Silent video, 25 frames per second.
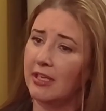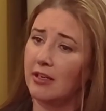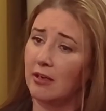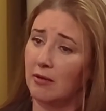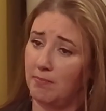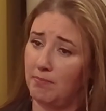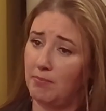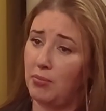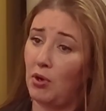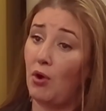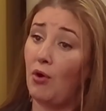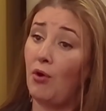get
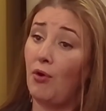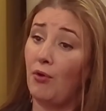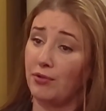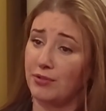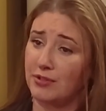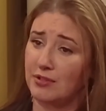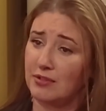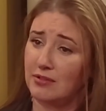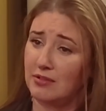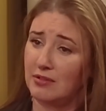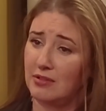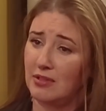a
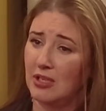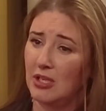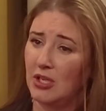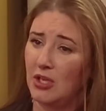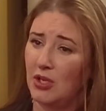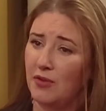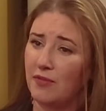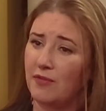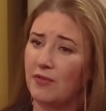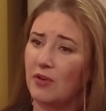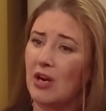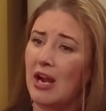pulse
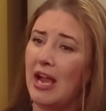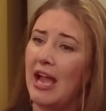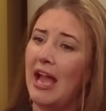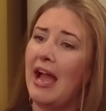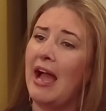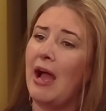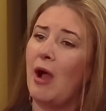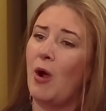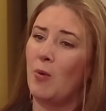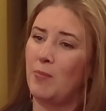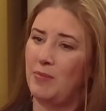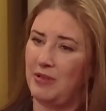for
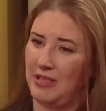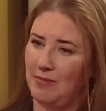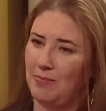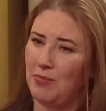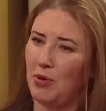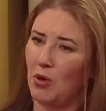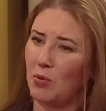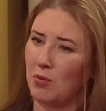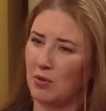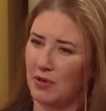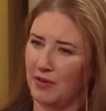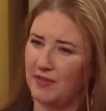how
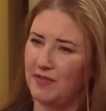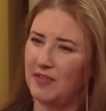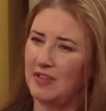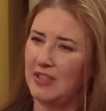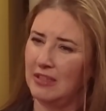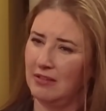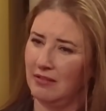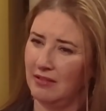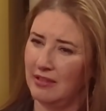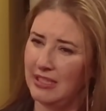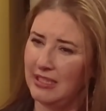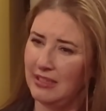people were
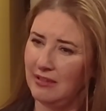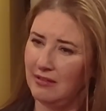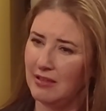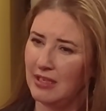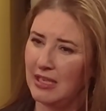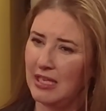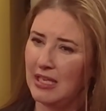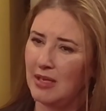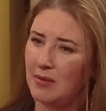feeling,